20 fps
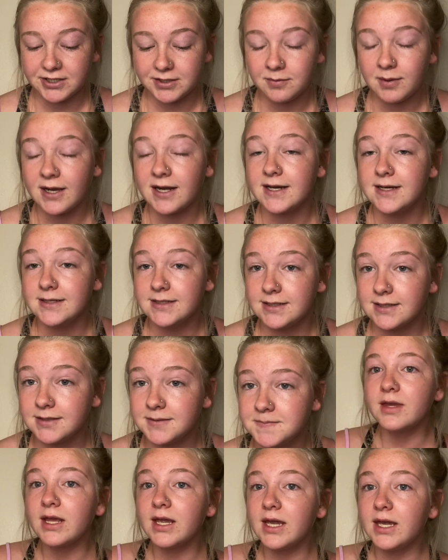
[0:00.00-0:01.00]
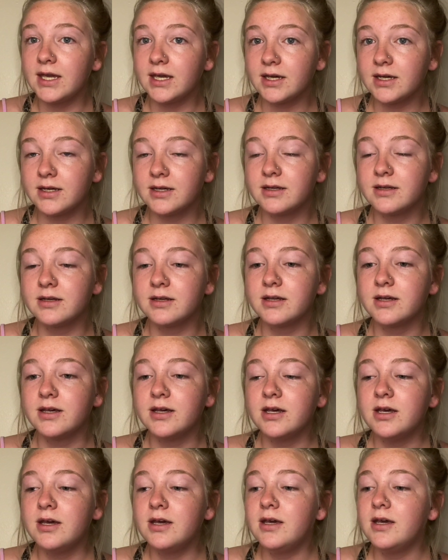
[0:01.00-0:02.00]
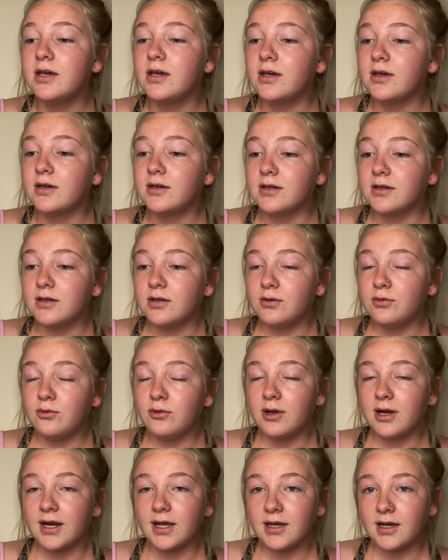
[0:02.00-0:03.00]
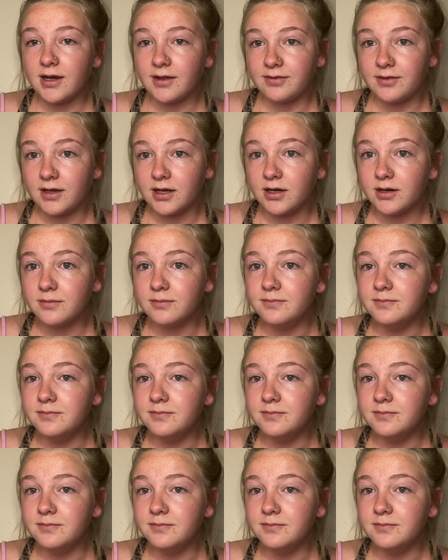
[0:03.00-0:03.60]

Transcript: bad idea. And when I got there,